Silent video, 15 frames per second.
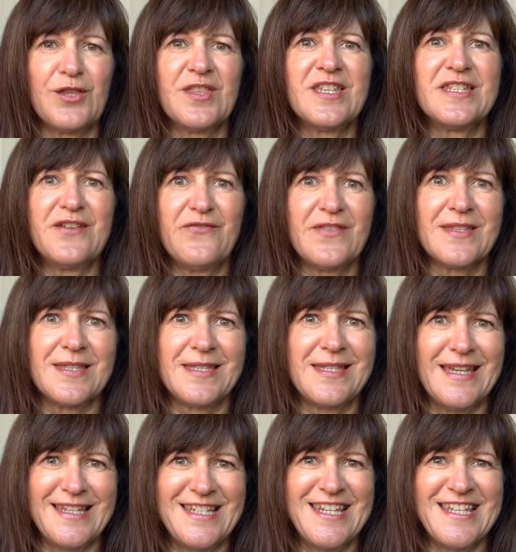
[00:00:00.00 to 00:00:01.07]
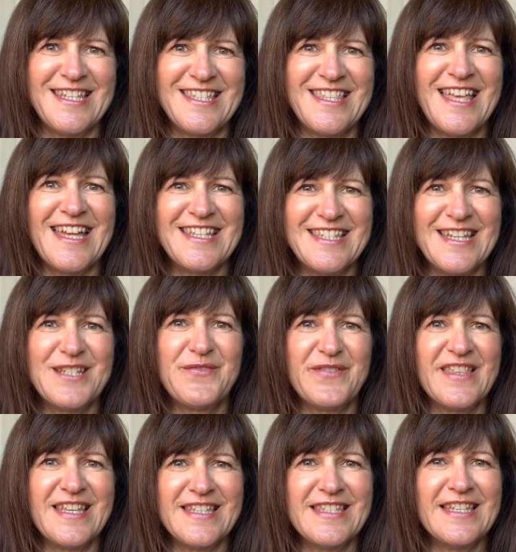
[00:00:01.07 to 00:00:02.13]
the different stitches they did for
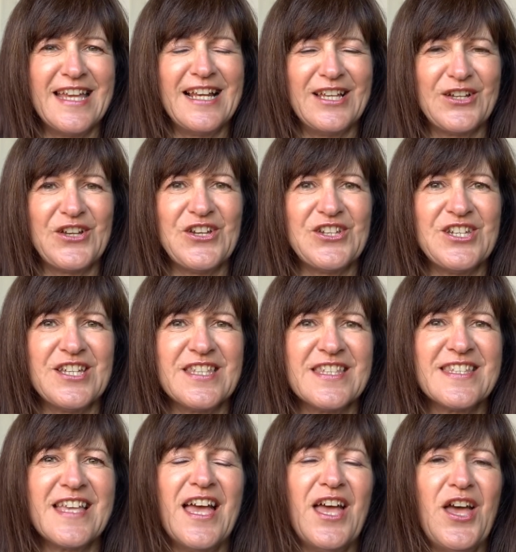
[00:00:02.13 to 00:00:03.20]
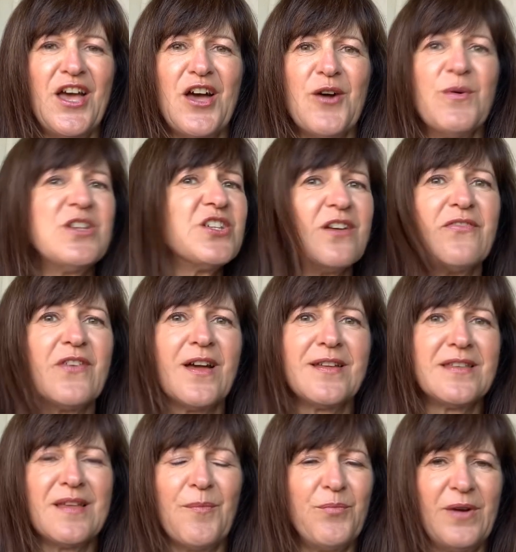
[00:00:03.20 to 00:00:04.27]
these Kneeler cushions, which I
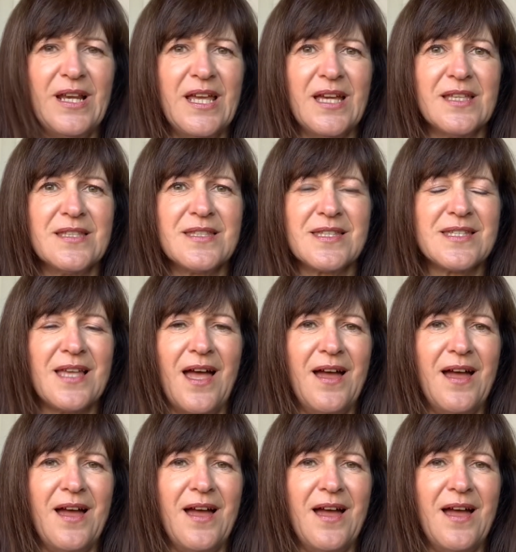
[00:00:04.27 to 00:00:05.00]
find brilliant.